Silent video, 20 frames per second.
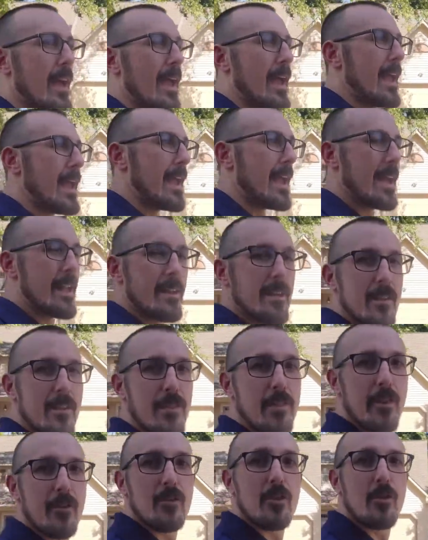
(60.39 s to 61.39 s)
And
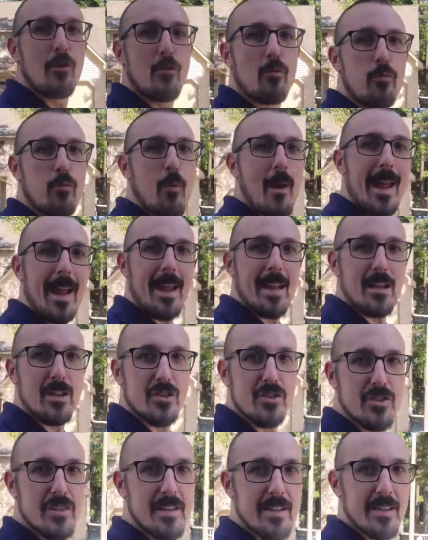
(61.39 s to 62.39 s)
they're going to
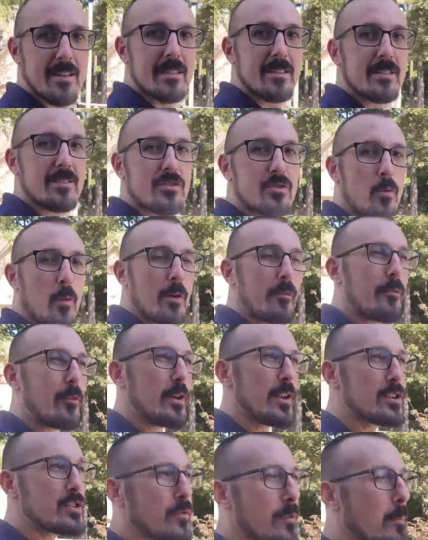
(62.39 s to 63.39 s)
range in square
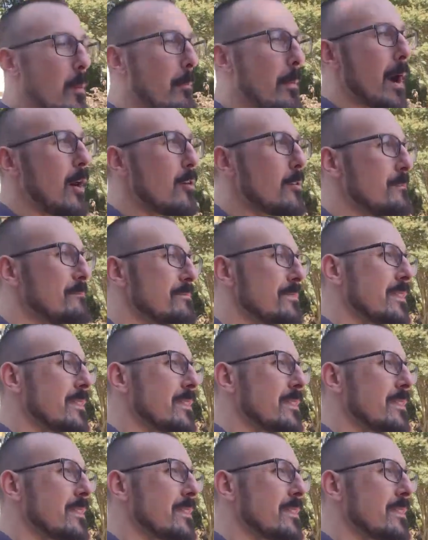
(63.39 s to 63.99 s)
footage from about